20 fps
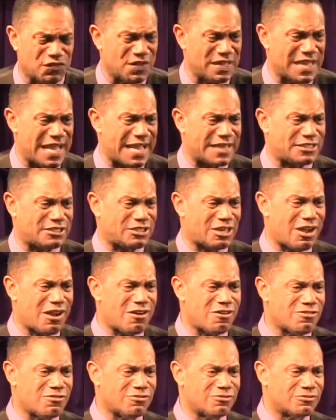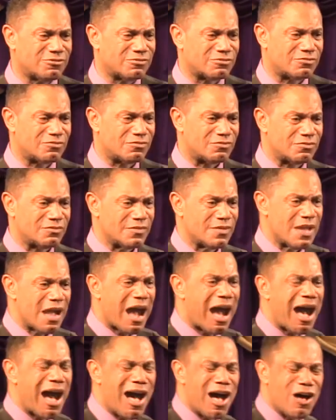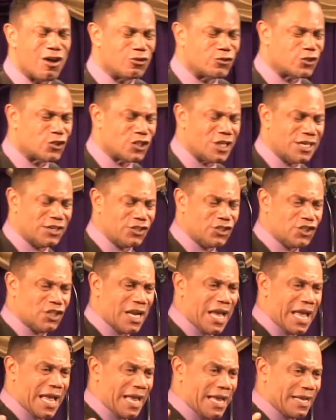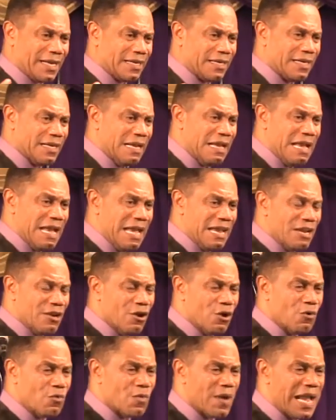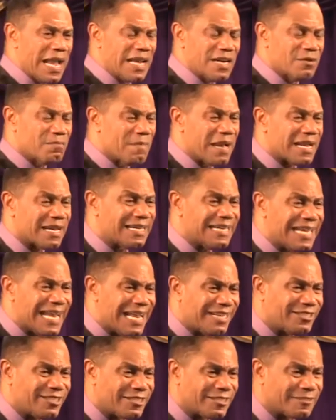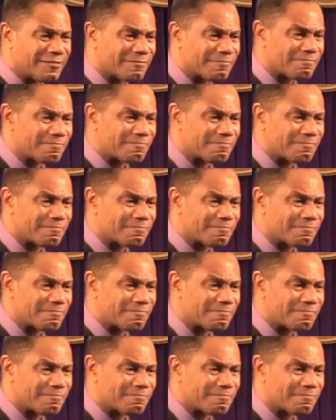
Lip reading: for that, y'all. All sunshine and no rain will make a desert.